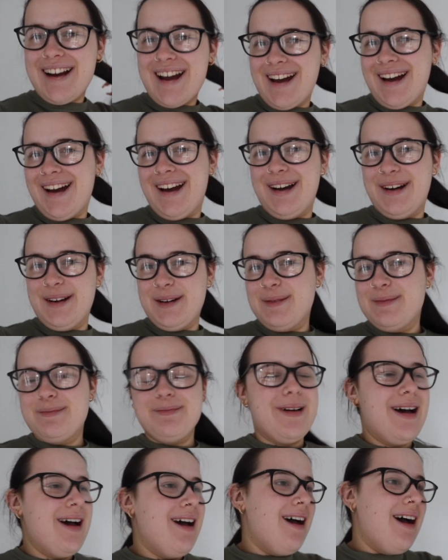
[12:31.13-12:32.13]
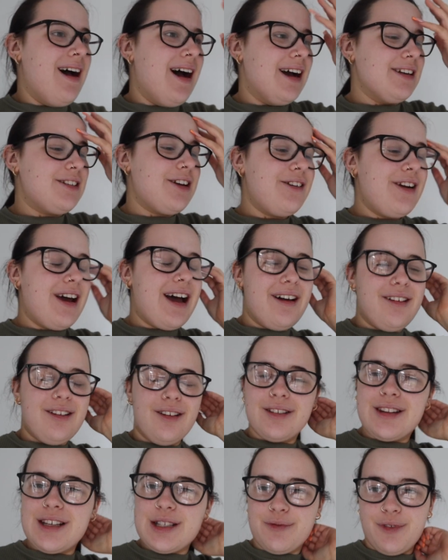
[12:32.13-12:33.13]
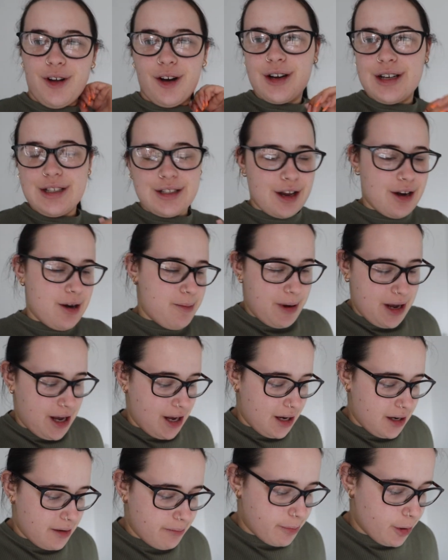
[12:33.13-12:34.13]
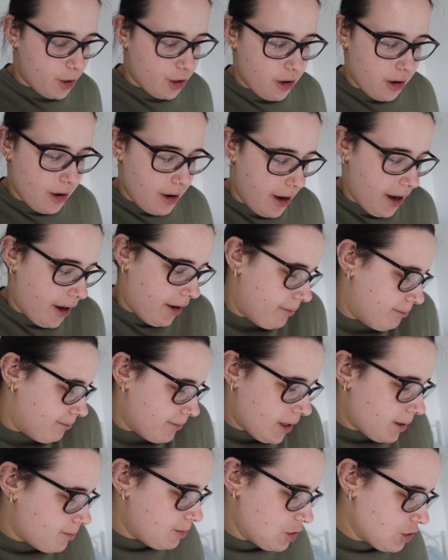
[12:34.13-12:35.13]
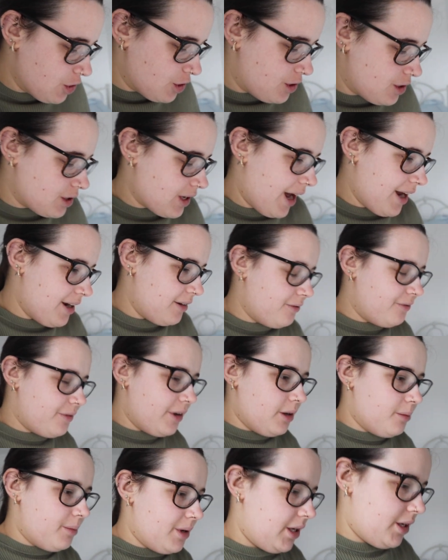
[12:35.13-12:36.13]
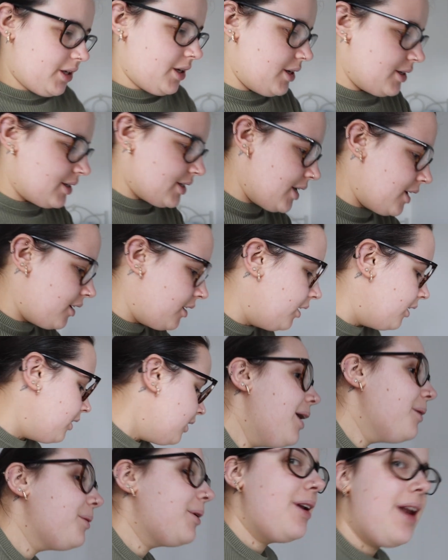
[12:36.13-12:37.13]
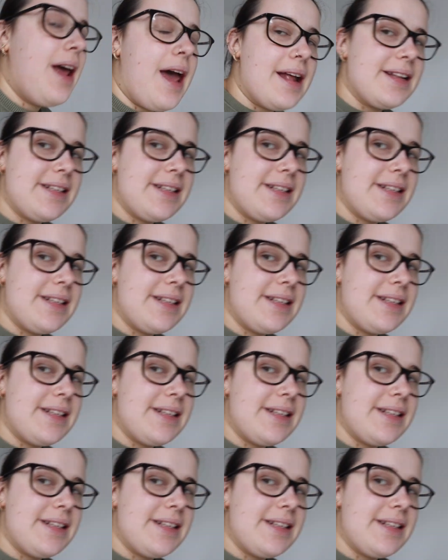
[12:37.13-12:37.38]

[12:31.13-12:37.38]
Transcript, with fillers: Um, I don't know how long this vlog is going to be, but um, I'm just kind of filming until I'm going to